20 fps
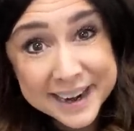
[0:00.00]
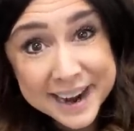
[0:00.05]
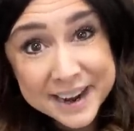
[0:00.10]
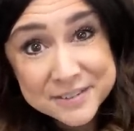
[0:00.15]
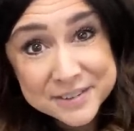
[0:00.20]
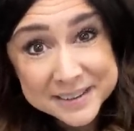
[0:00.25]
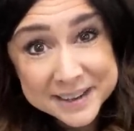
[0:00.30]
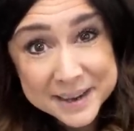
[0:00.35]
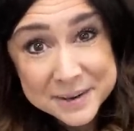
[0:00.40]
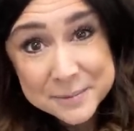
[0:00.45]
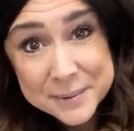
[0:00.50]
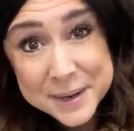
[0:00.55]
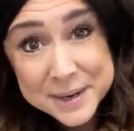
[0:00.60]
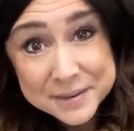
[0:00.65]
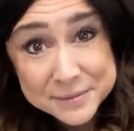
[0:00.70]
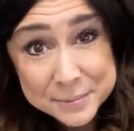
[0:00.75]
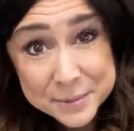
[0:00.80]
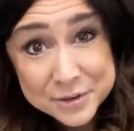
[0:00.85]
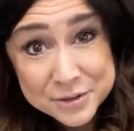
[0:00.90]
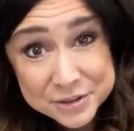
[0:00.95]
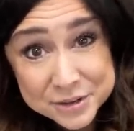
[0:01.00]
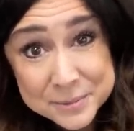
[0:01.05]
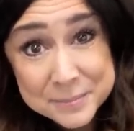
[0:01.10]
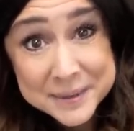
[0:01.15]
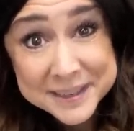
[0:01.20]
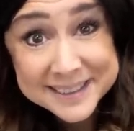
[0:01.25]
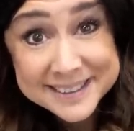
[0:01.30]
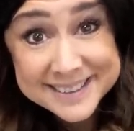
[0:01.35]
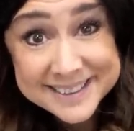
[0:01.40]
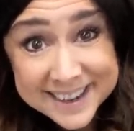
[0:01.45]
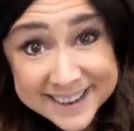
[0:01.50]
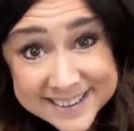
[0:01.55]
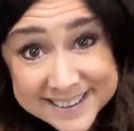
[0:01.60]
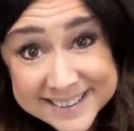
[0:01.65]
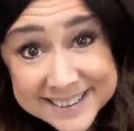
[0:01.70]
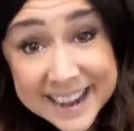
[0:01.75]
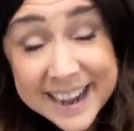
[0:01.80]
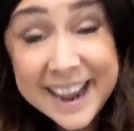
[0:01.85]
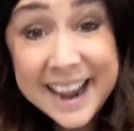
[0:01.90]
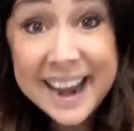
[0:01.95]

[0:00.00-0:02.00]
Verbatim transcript: have sideways motion, but it does.